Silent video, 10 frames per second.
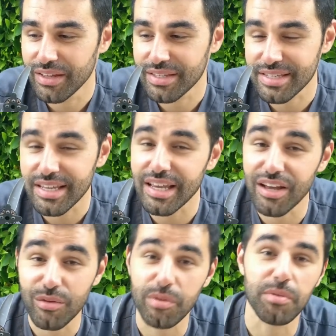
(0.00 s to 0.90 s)
seeing
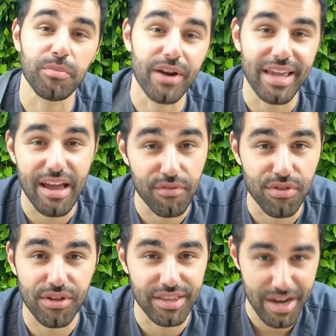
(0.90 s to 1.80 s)
other people break
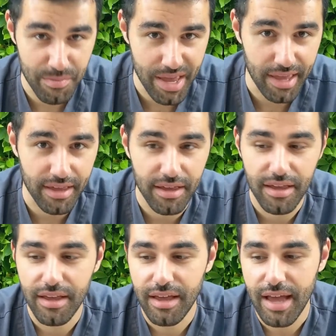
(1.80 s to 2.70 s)
everything that I make
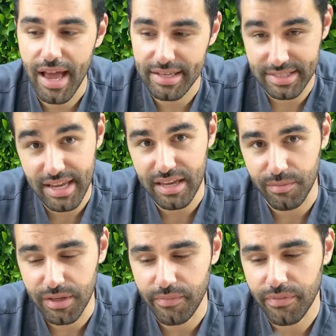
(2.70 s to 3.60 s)
has taken me.